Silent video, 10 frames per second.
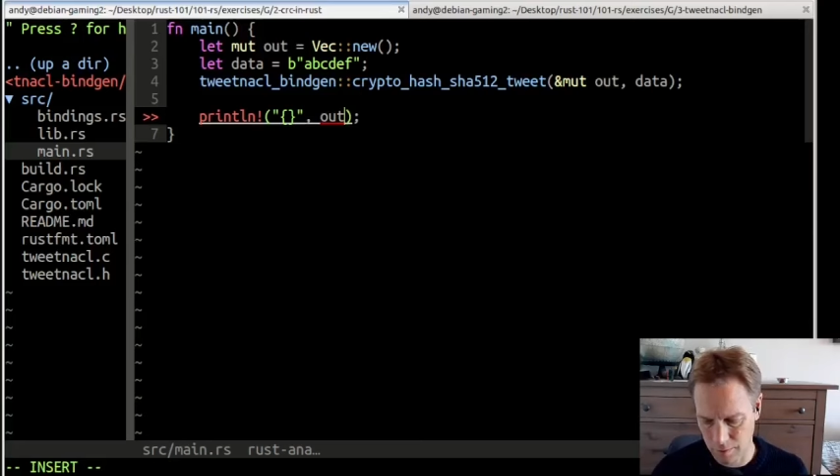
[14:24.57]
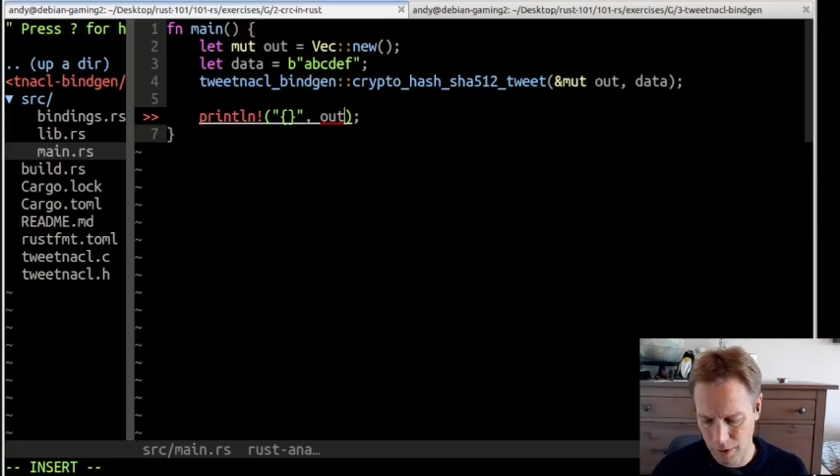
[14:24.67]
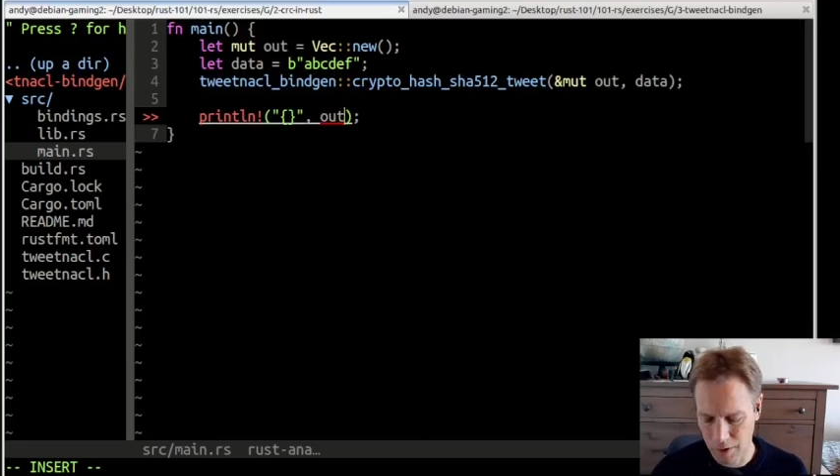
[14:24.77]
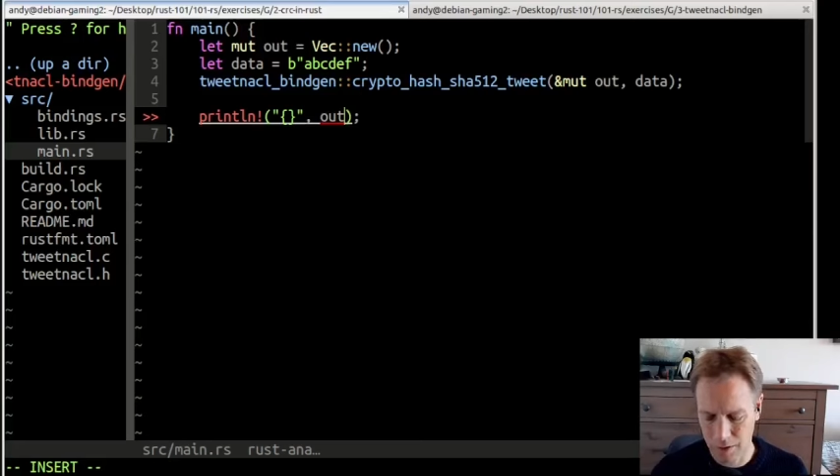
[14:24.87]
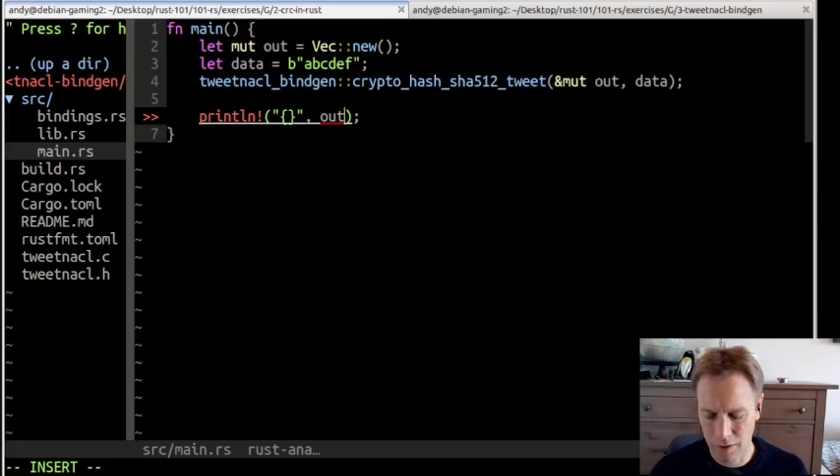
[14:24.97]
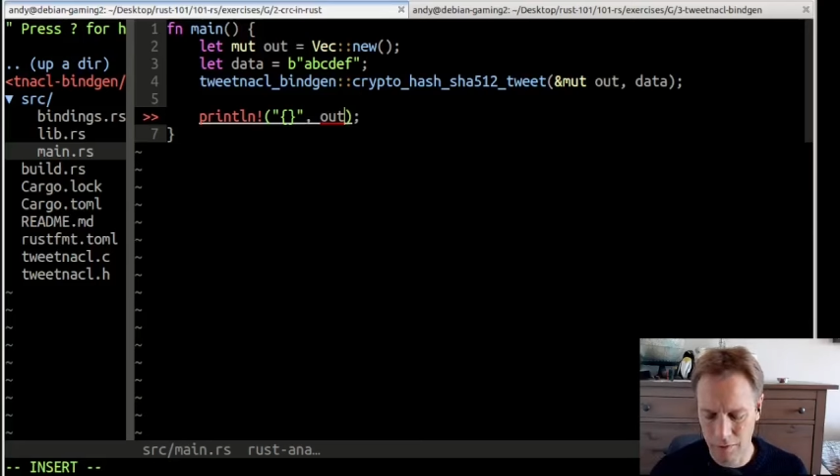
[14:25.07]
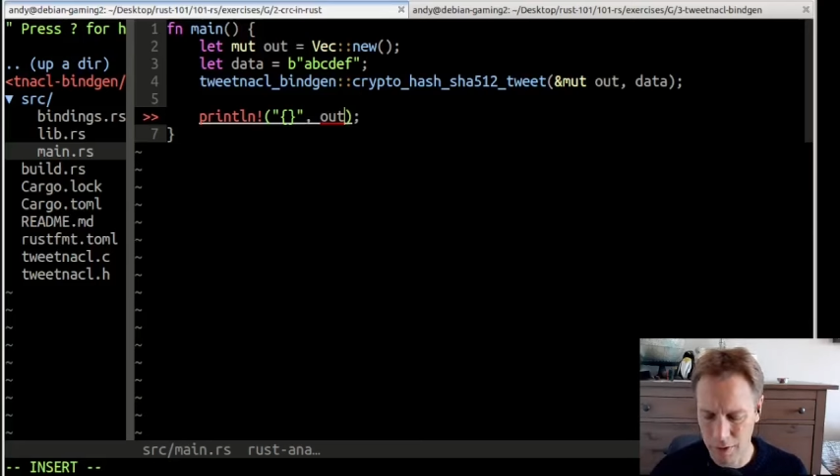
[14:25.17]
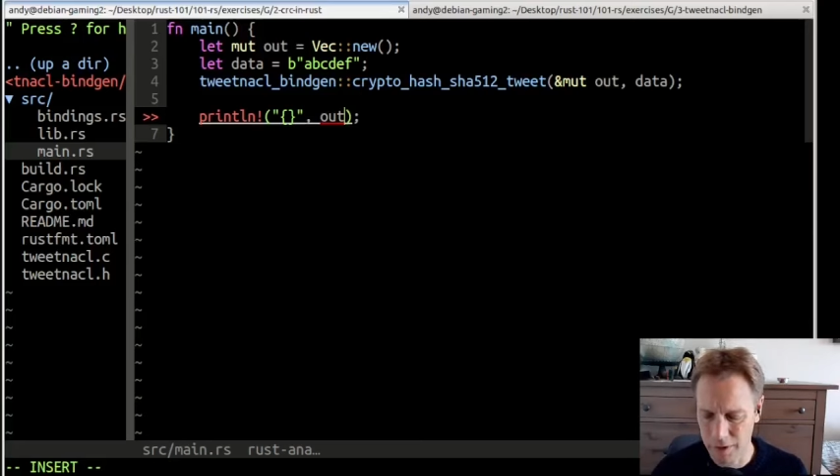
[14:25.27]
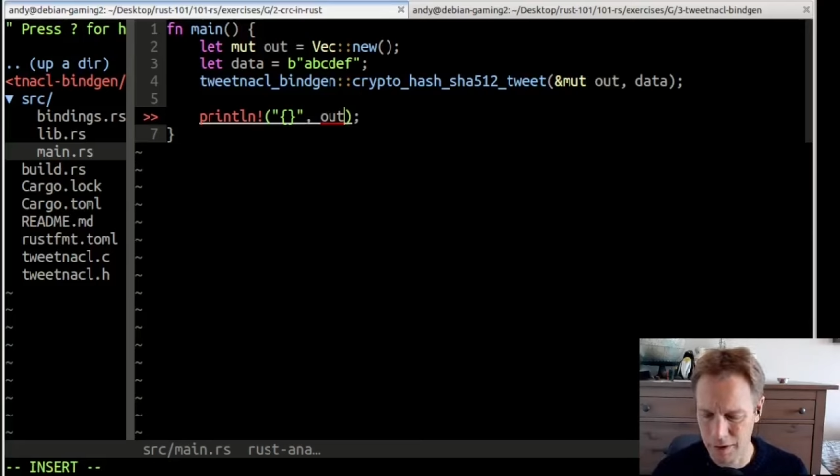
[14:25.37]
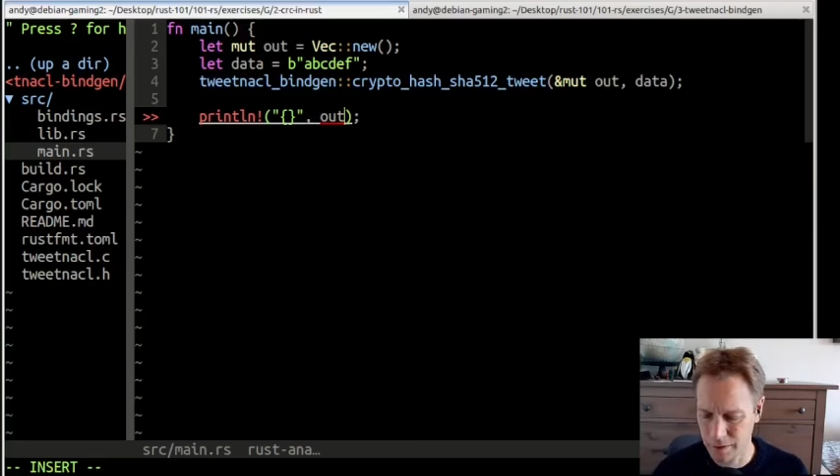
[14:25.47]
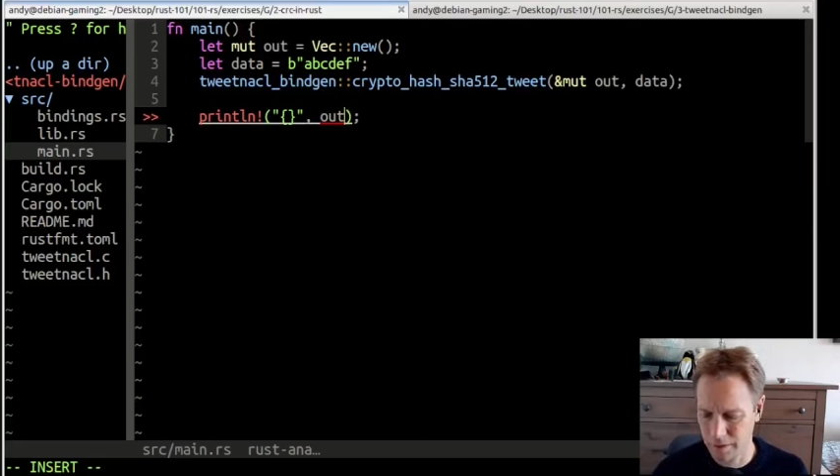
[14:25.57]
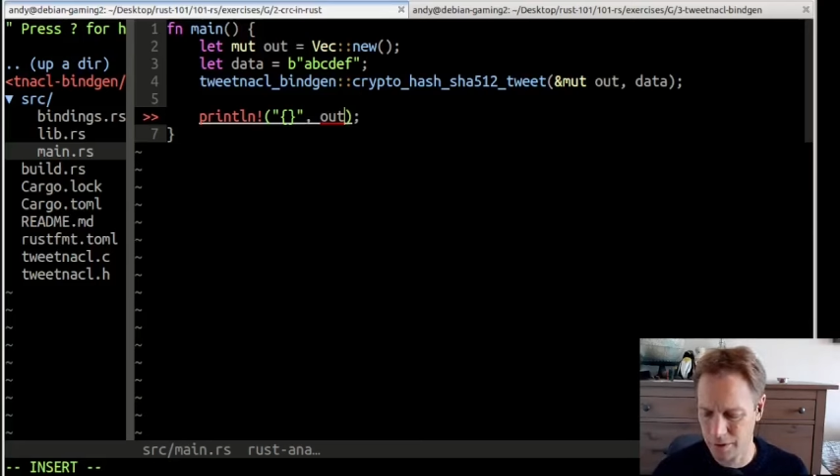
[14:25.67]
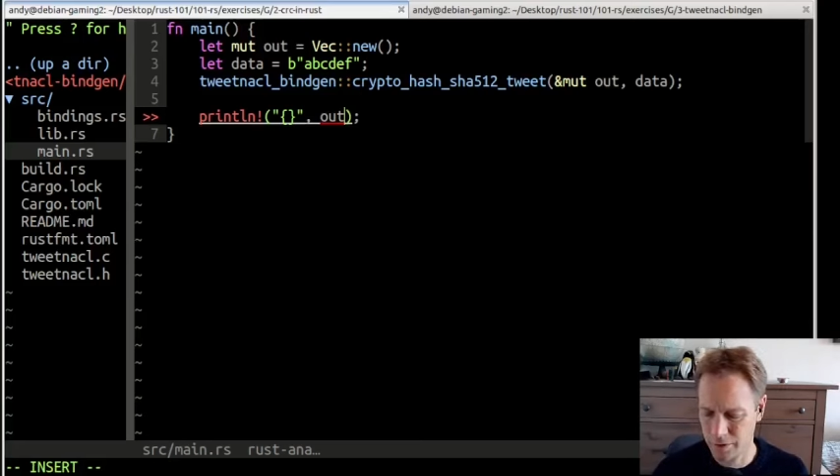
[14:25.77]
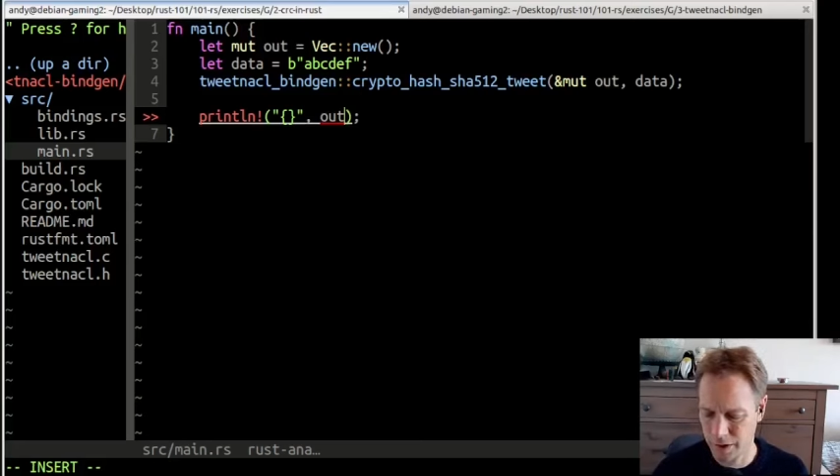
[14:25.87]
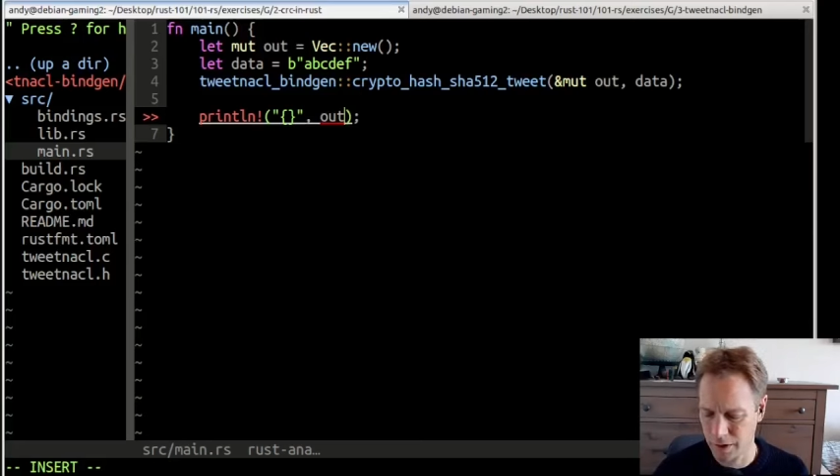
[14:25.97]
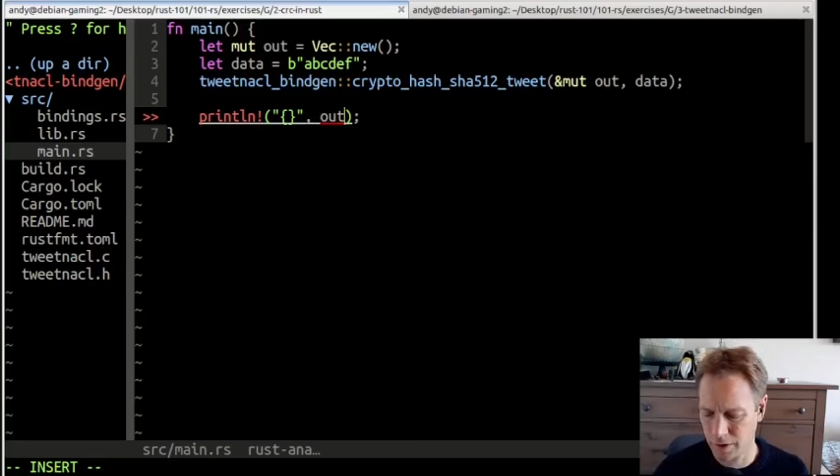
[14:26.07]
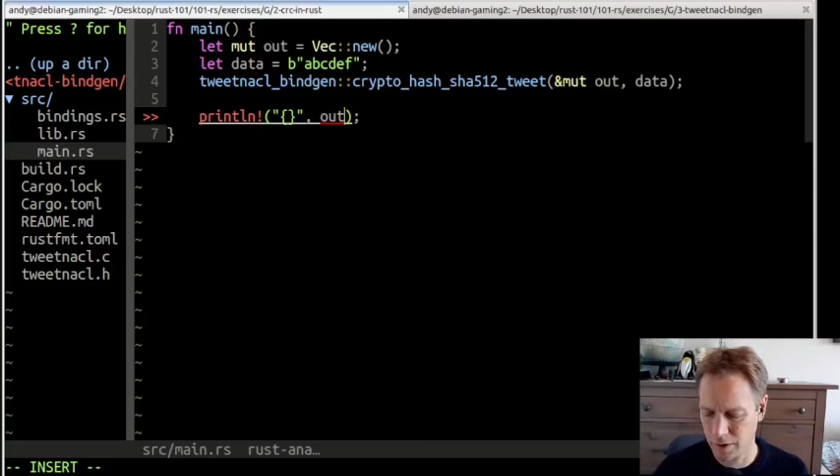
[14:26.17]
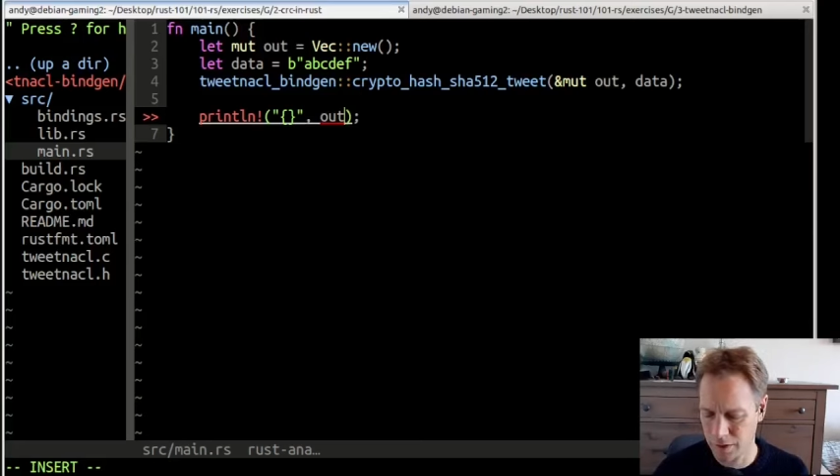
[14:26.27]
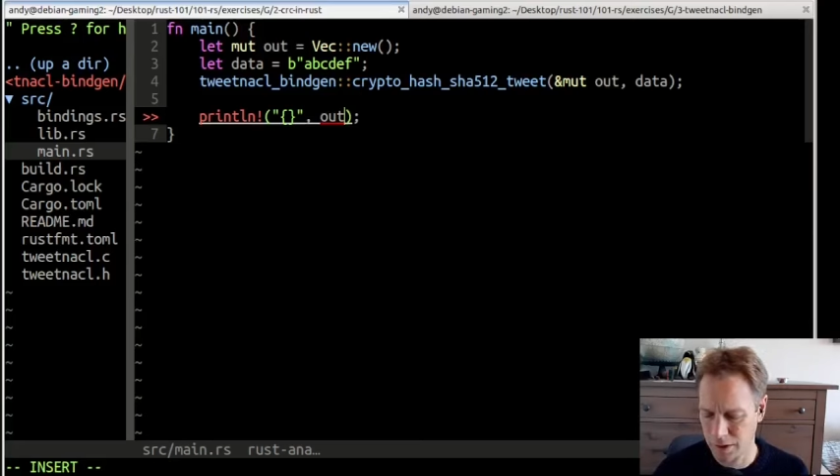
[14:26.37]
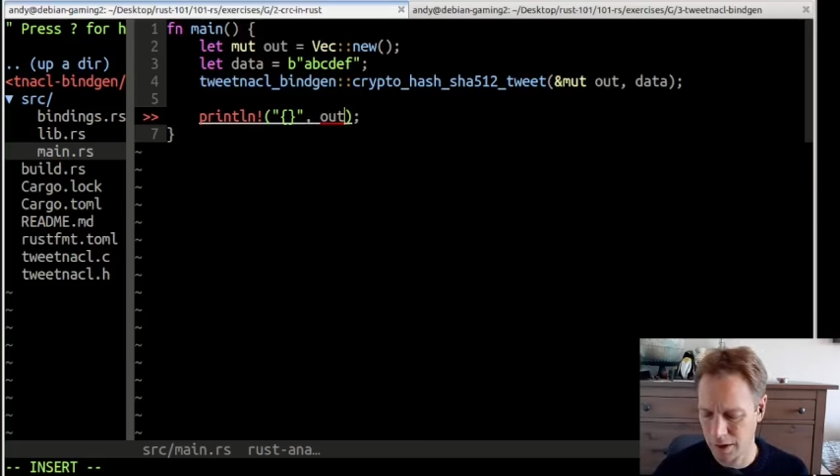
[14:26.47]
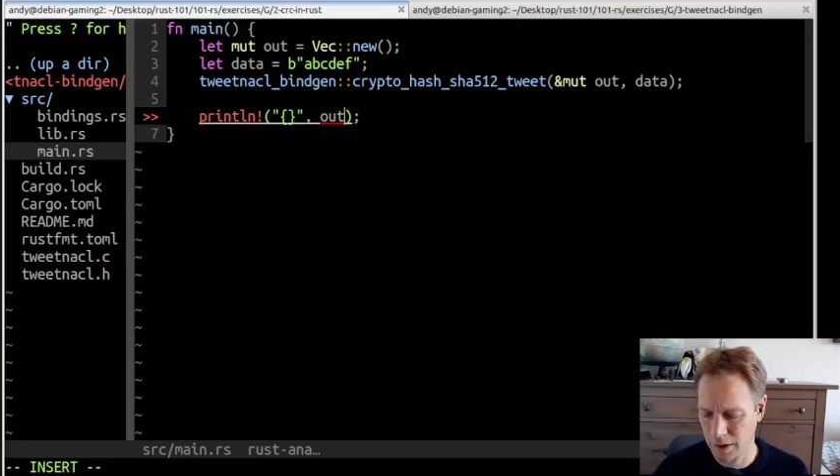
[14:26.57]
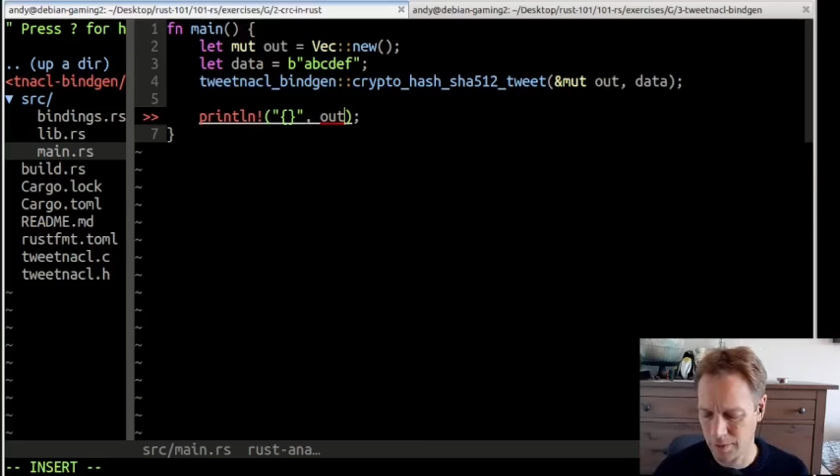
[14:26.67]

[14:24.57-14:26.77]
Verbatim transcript: we could convert it into a string lossily,